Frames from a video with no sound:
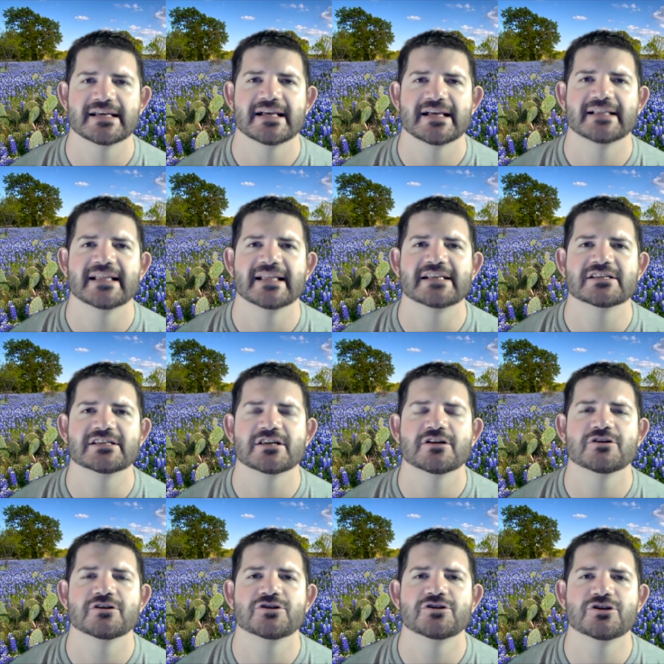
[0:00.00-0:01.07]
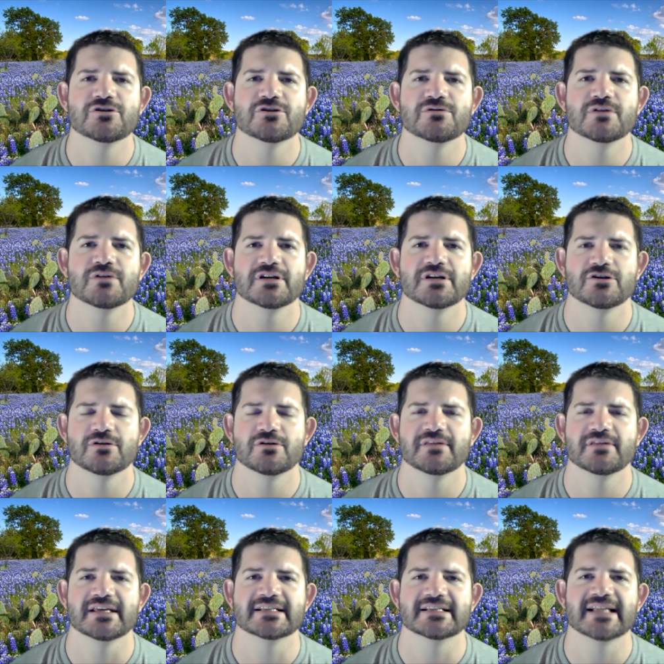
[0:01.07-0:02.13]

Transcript: Let's do new things.